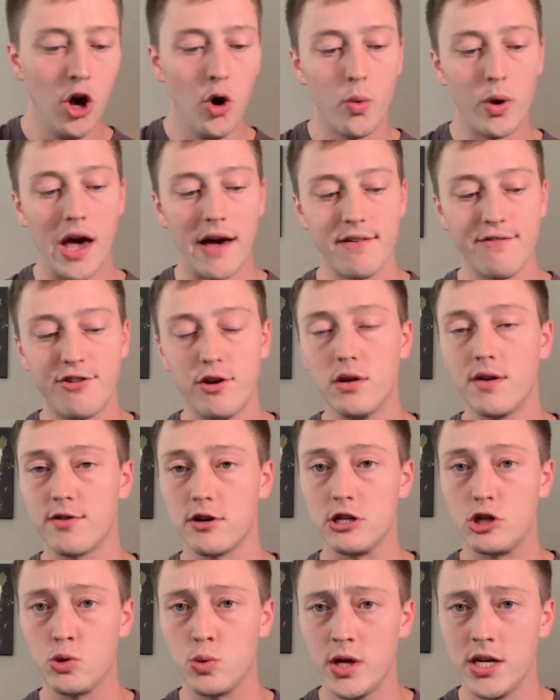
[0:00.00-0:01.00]
We have a few
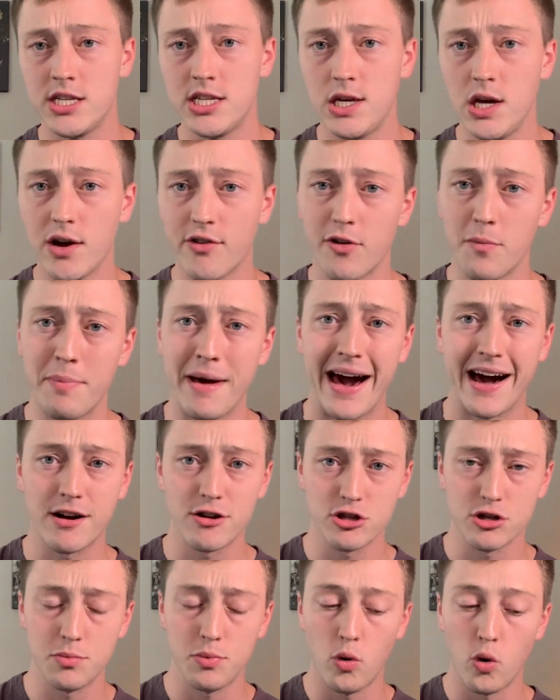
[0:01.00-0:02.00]
different tweets here from
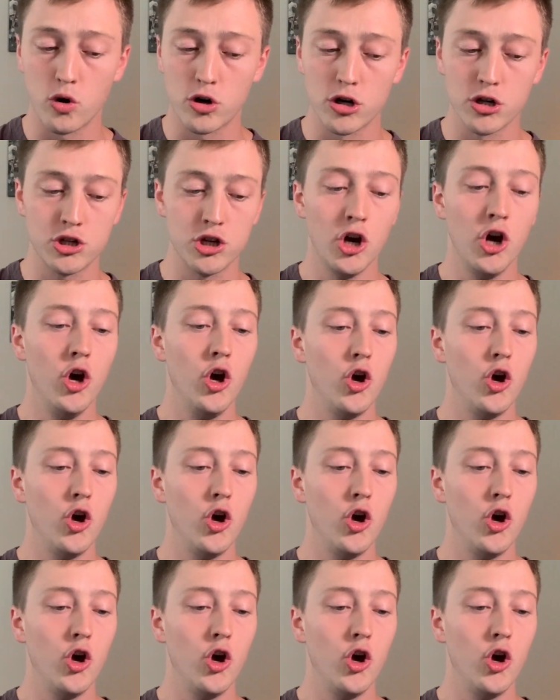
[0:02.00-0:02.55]
Packers reporters